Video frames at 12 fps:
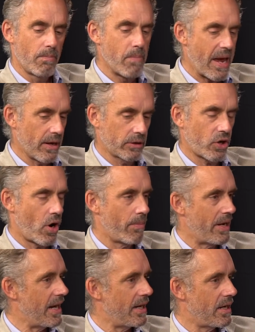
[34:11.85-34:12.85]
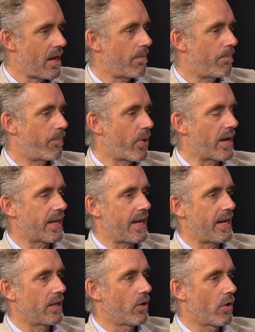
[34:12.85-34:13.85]
male dominated and
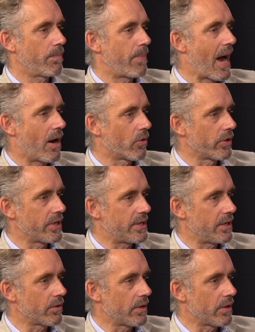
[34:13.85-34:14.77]
predicated on power and